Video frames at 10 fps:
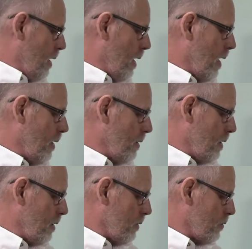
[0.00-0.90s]
Uh, uh
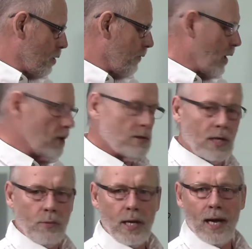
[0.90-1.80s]
certifications
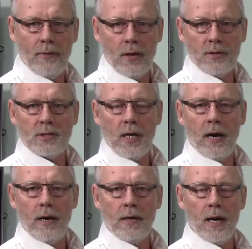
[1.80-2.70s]
that we have are the CR,
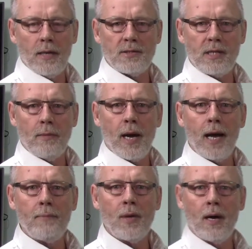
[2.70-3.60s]
uh,
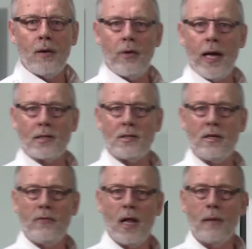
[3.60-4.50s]
CMI. Uh, we actually
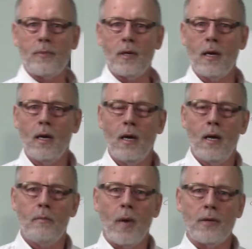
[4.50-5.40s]
developed uh,
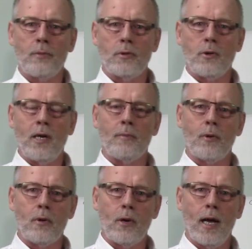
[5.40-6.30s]
multiple training
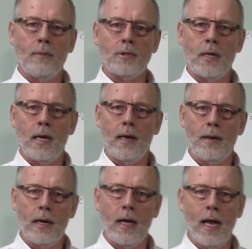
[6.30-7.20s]
programs
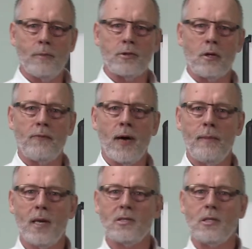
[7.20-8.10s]
and had them
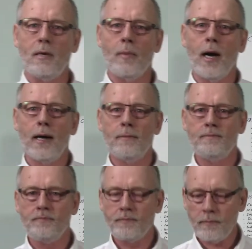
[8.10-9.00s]
certified by CMI.
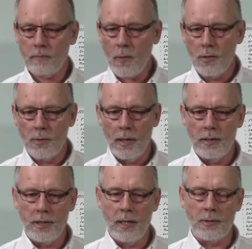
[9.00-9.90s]
So in the
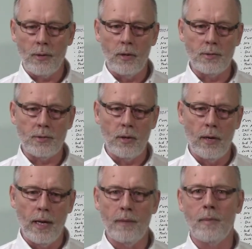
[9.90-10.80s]
janitorial store
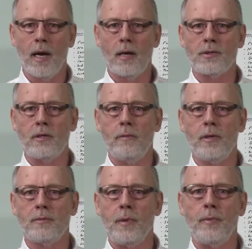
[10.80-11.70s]
and my house cleaning
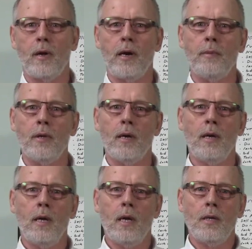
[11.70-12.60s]
business, people are able to,
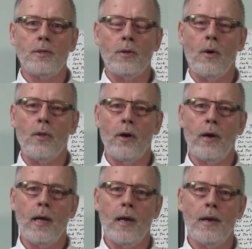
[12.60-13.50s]
to go
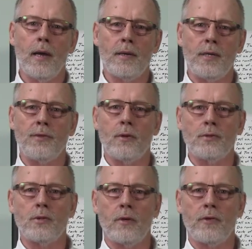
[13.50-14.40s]
there and get
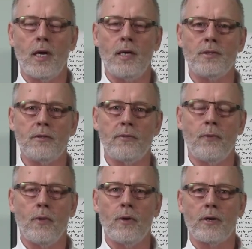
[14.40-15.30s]
those certifications
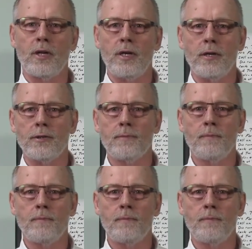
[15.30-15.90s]
for their cleaners,